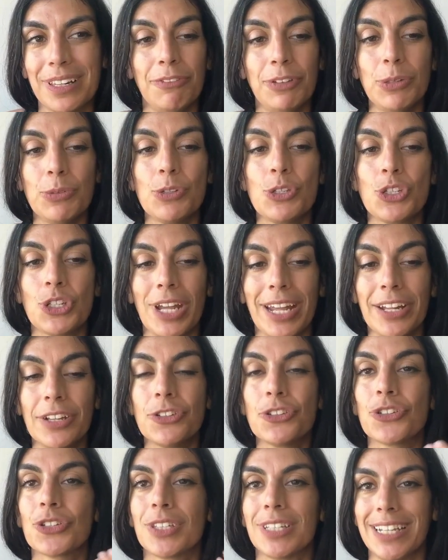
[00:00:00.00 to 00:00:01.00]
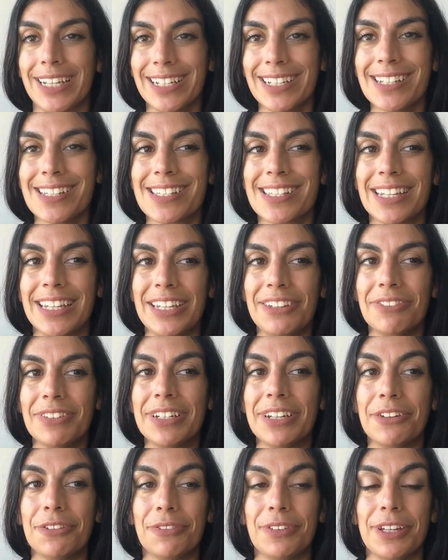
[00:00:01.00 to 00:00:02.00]
If you change things, even
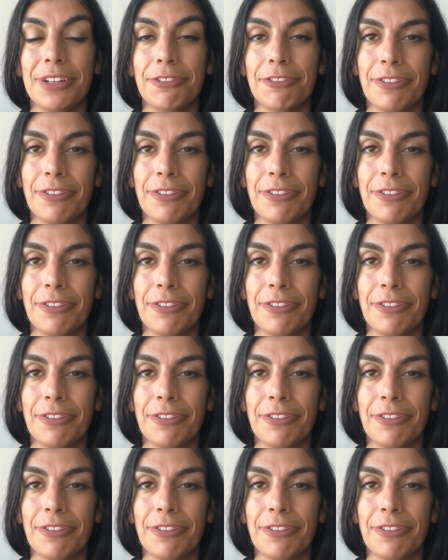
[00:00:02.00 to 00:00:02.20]
if they